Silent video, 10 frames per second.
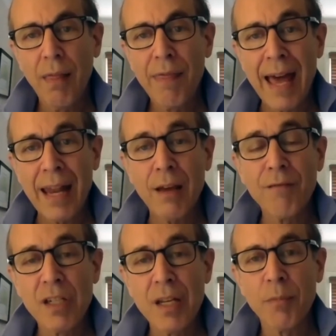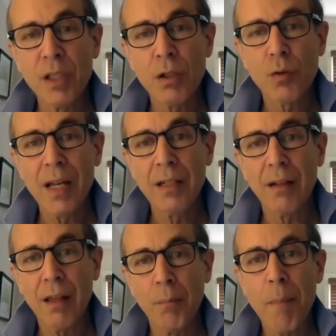that have
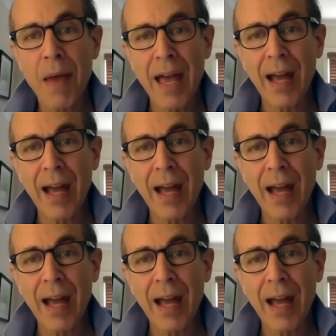demonstrated impact.